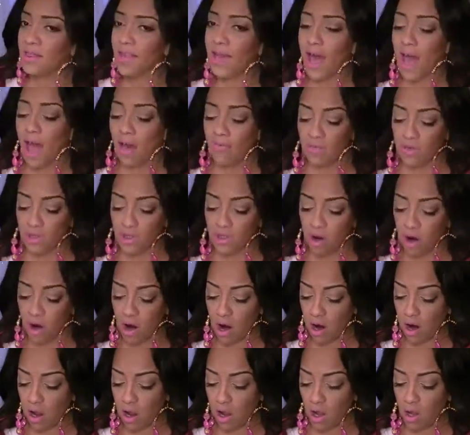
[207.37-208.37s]
the
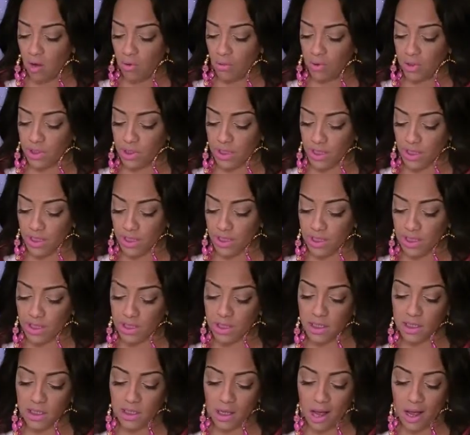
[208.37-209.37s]
Avatar, which
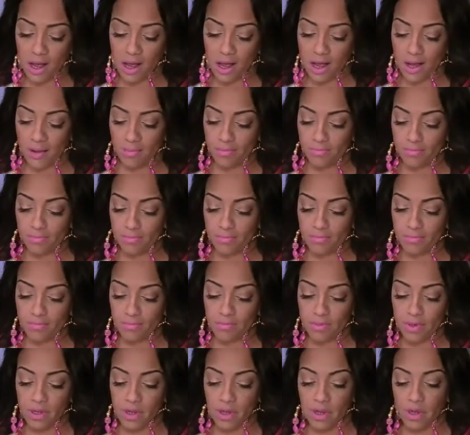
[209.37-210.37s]
is
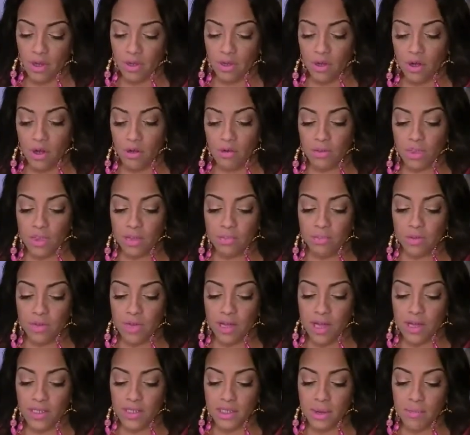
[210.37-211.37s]
Golden
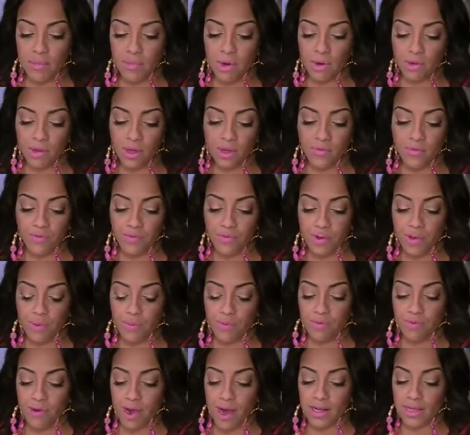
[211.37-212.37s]
Plus, ammonia free,
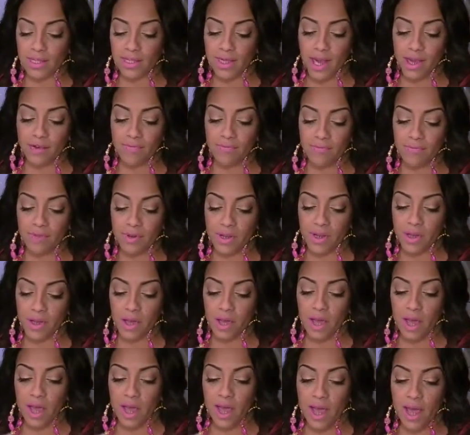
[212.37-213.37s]
peroxide
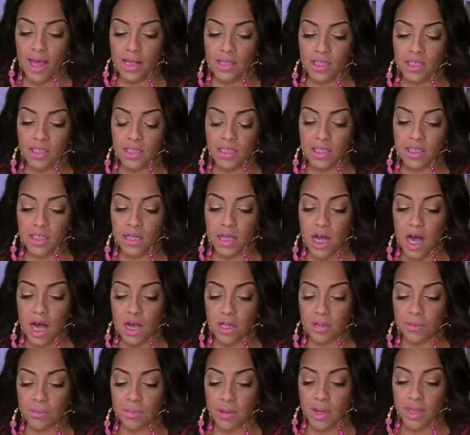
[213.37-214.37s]
free. It's just a
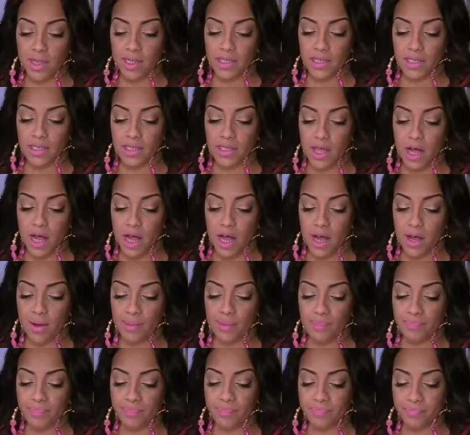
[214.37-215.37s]
color base.
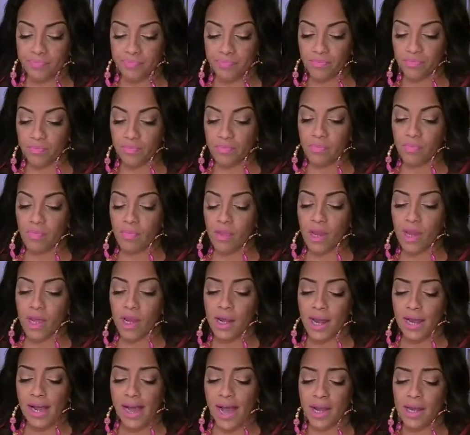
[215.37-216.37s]

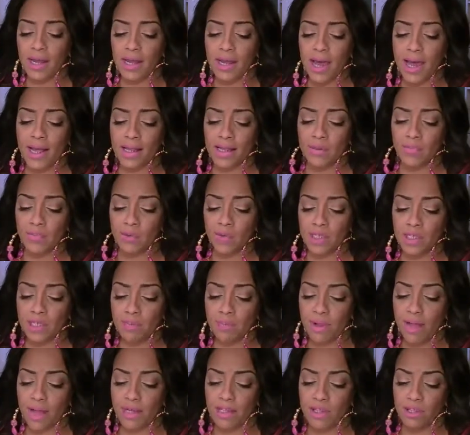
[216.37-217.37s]
And I got it at the beauty
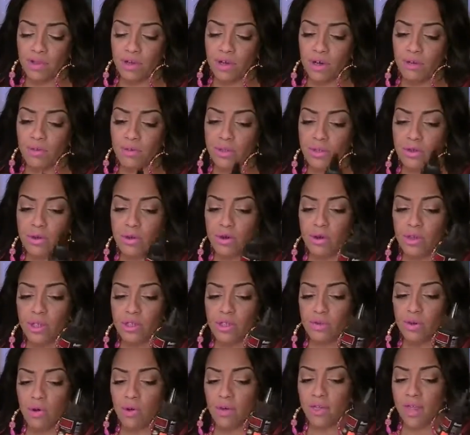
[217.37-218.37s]
supply store. It's
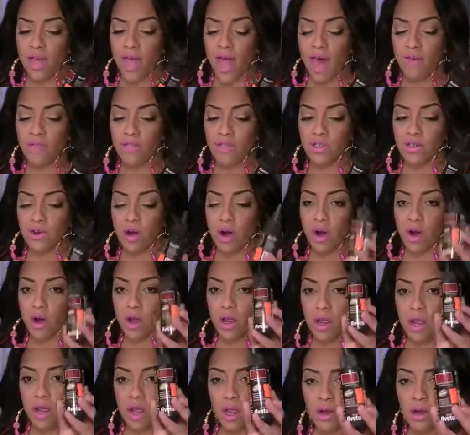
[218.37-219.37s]
called the Avatar
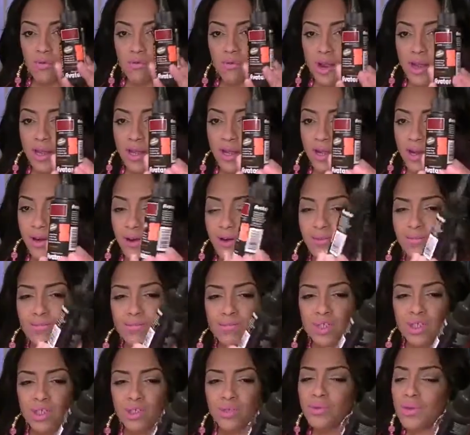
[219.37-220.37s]
right here.
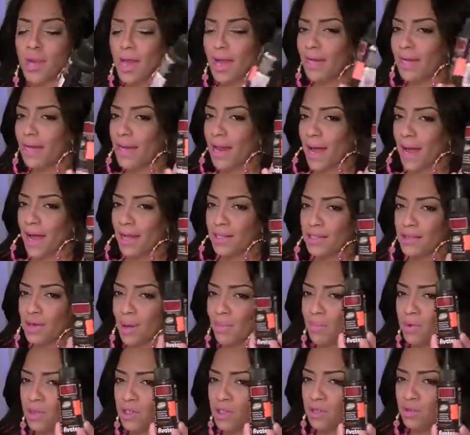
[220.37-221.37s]
It was $2.99,
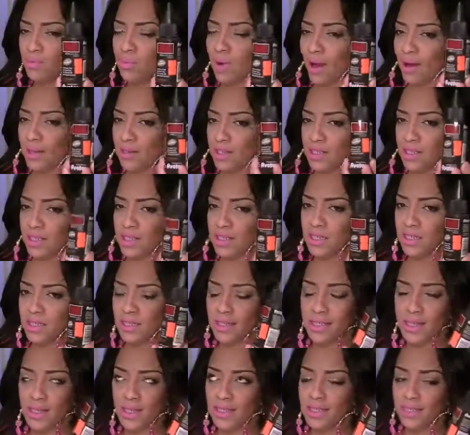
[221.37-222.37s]
so I bought 2 bottles of this.
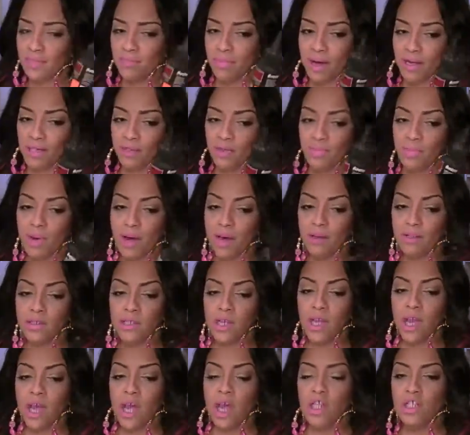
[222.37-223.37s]
The lady said buy 2
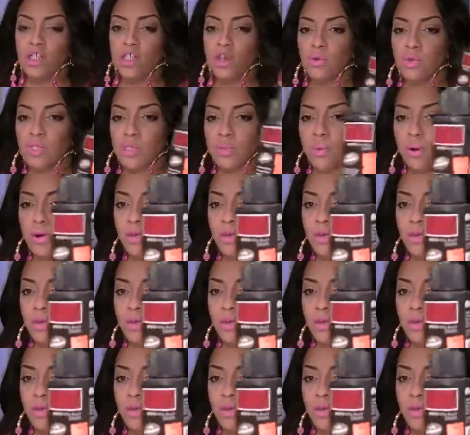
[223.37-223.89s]
bottles. So it was